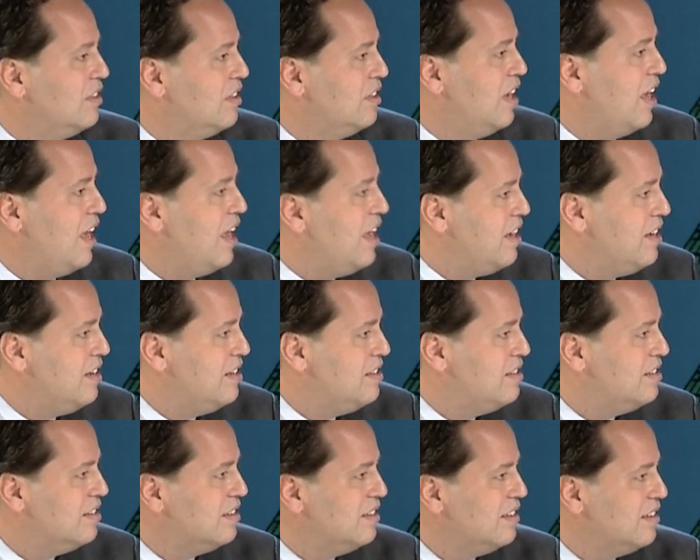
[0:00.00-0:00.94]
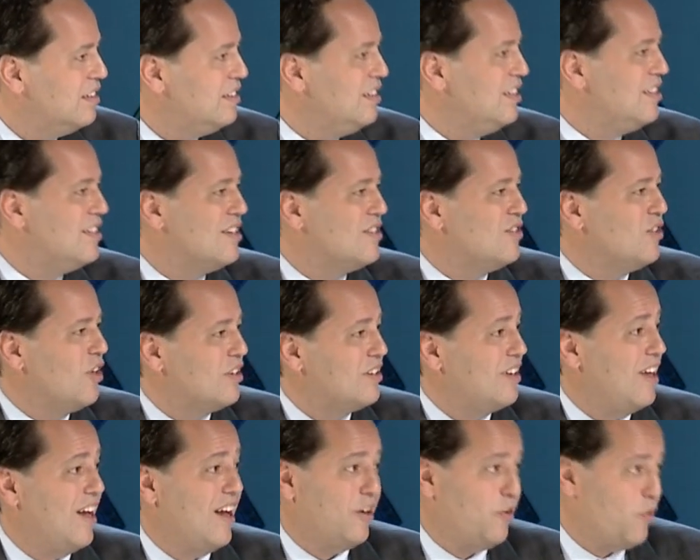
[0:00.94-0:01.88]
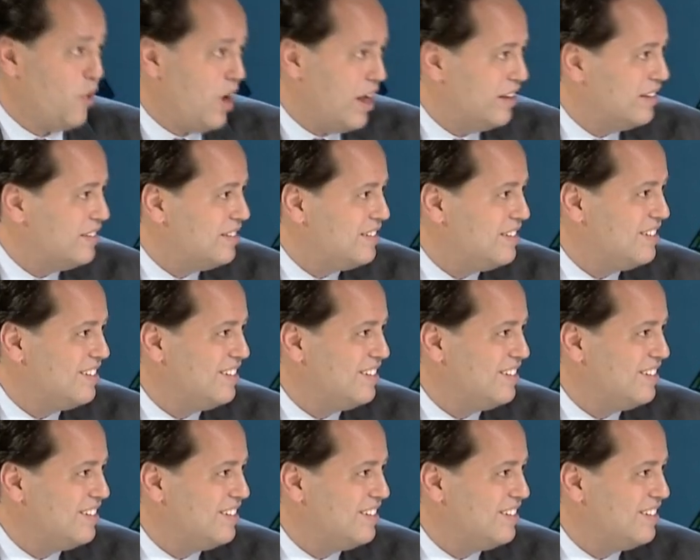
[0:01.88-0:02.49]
aid, this is not a grant.